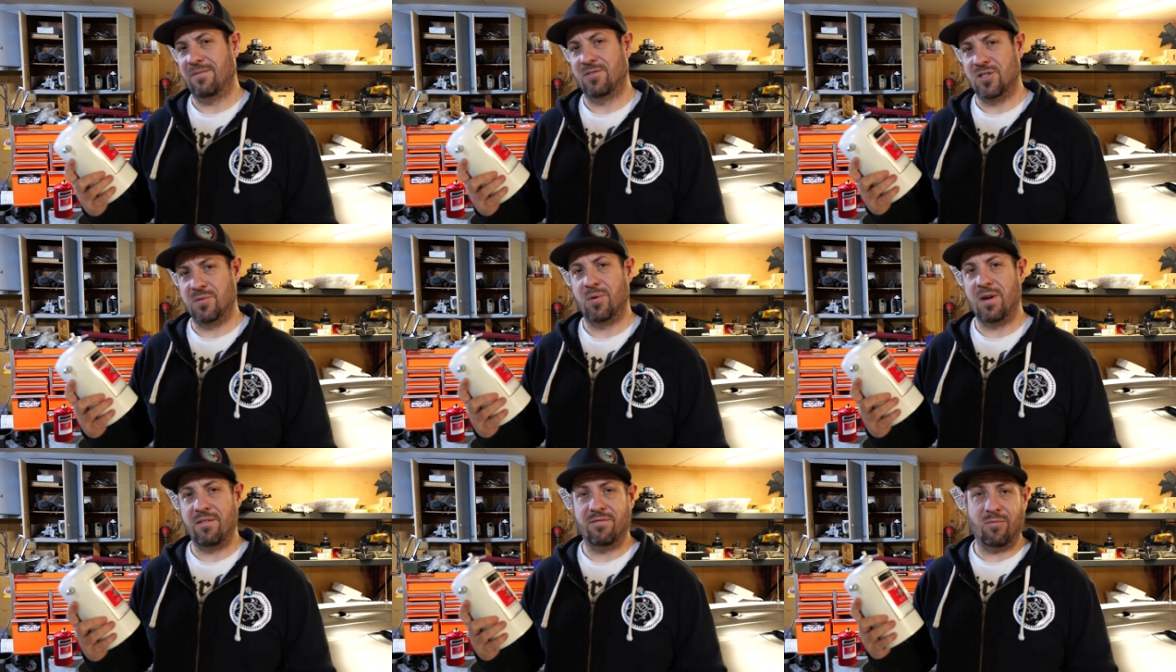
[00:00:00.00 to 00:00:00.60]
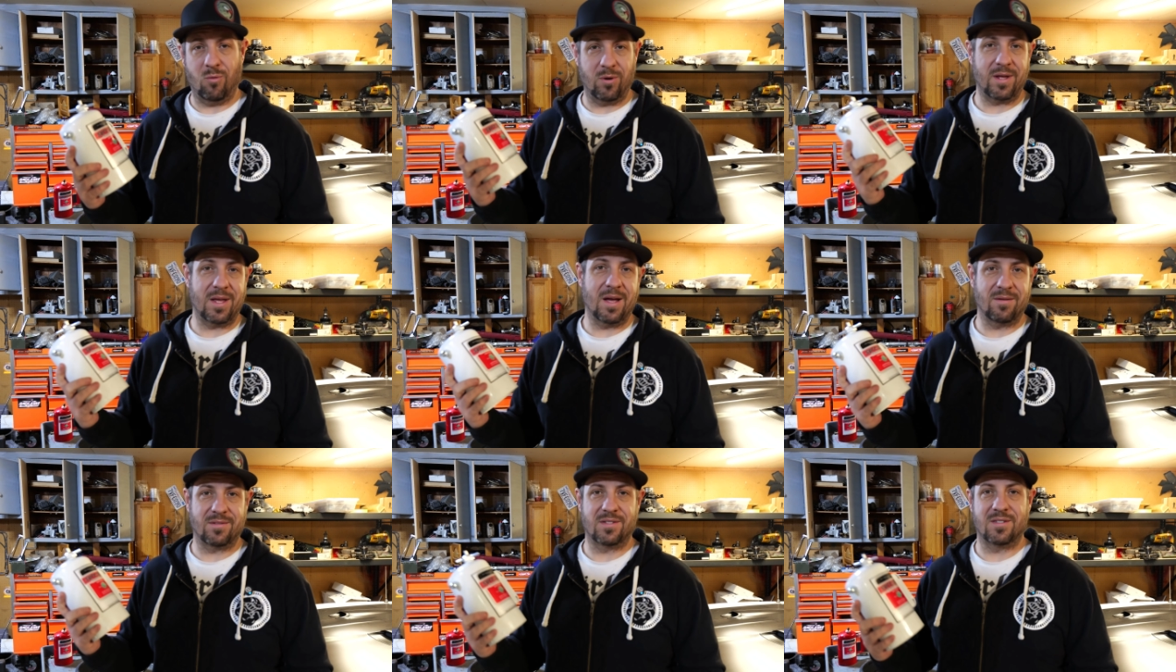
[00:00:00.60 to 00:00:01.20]
to spray 40
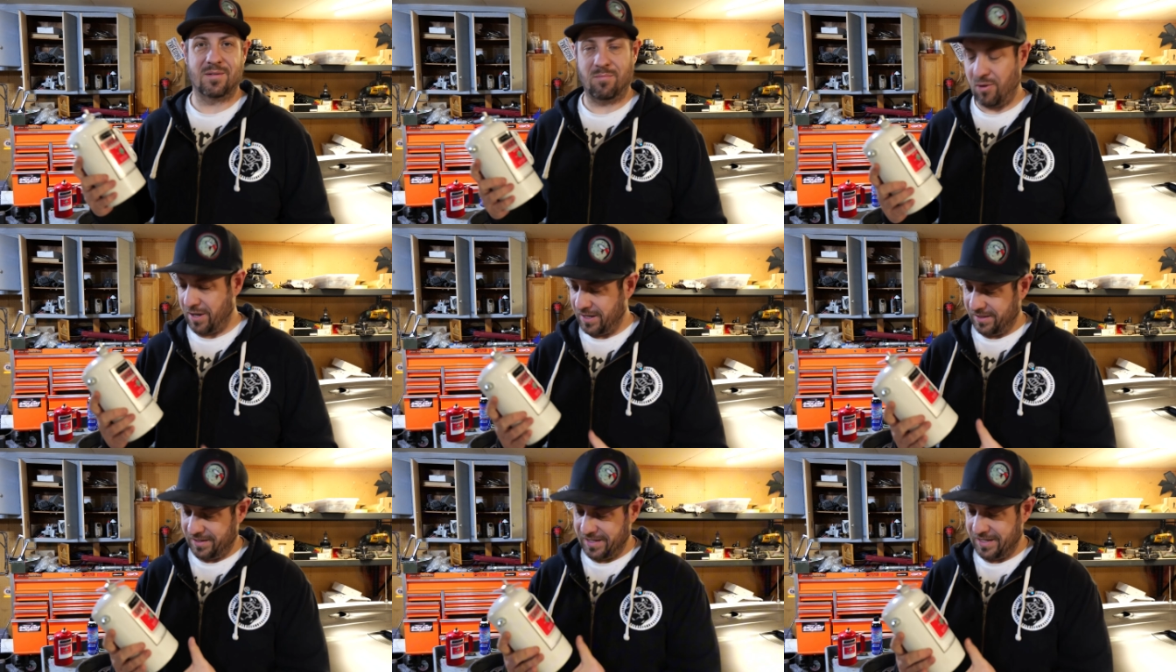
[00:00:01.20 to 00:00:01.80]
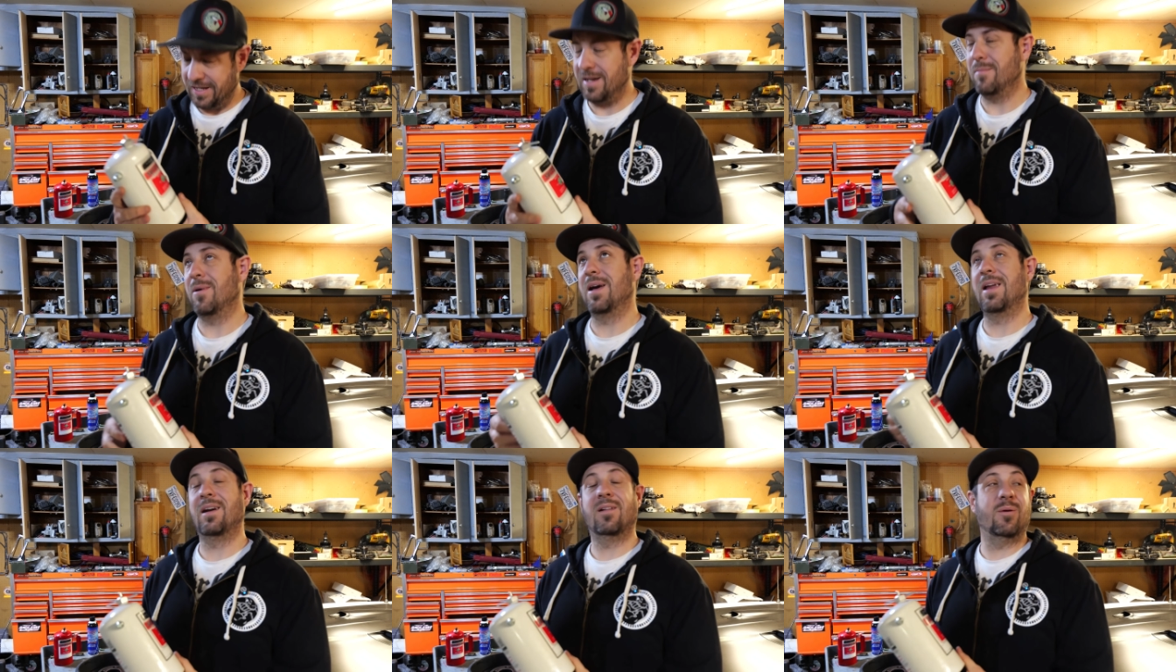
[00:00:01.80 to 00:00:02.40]
ounces of Brakleen in
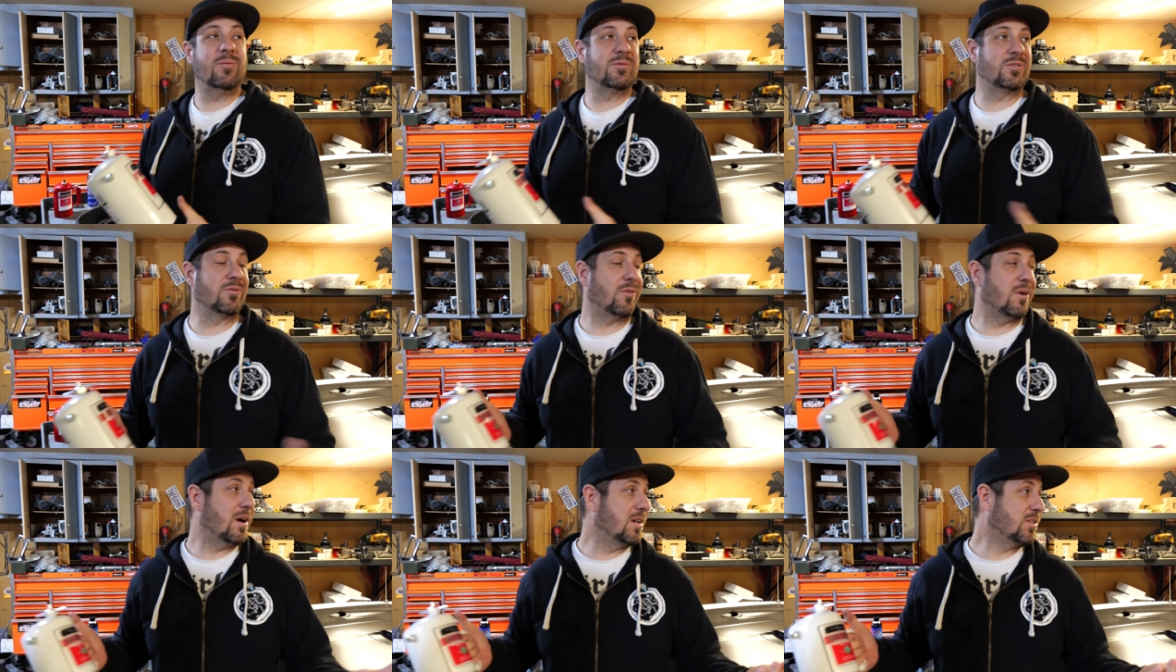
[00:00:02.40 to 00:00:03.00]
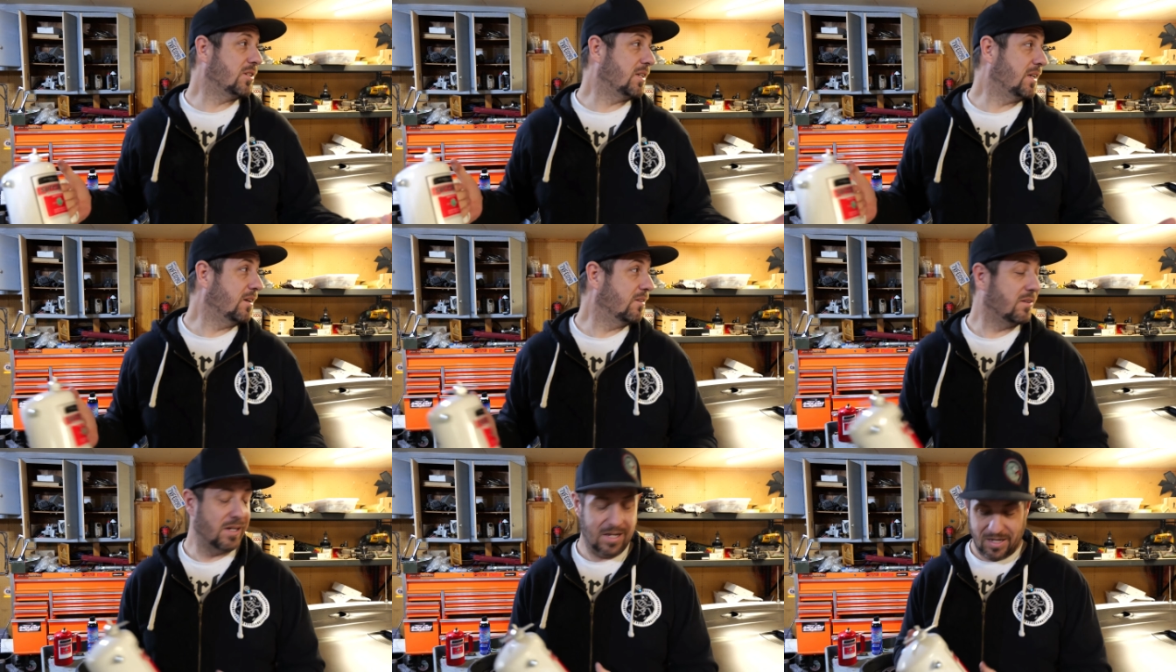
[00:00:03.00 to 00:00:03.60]
my enclosed garage in
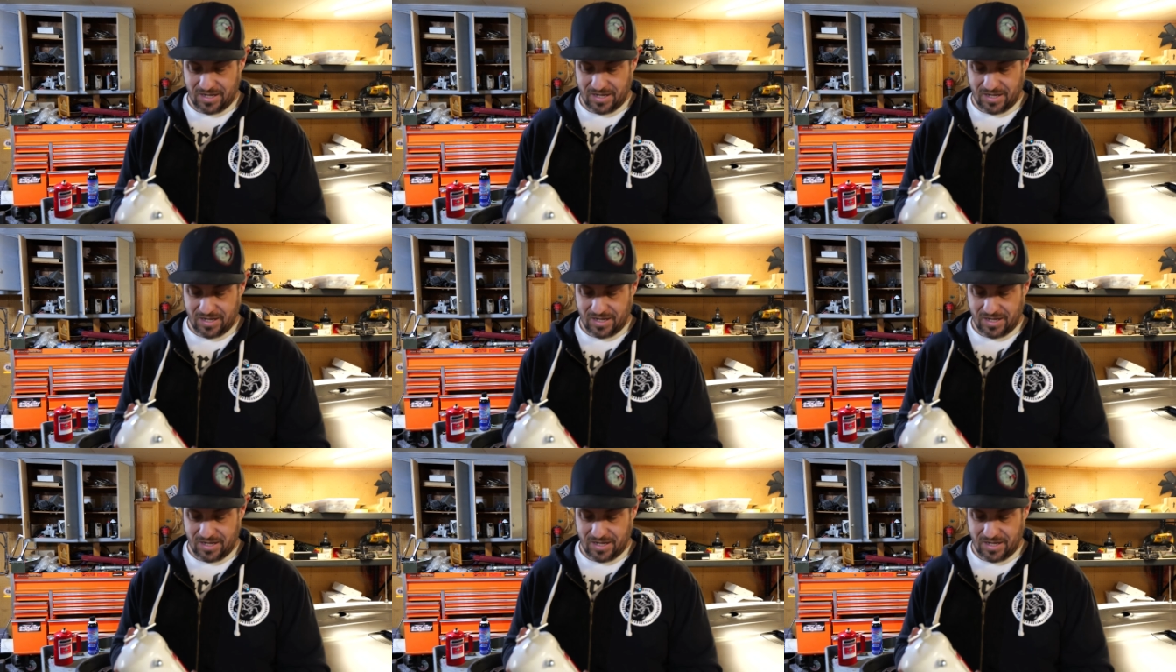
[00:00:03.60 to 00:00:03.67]
here.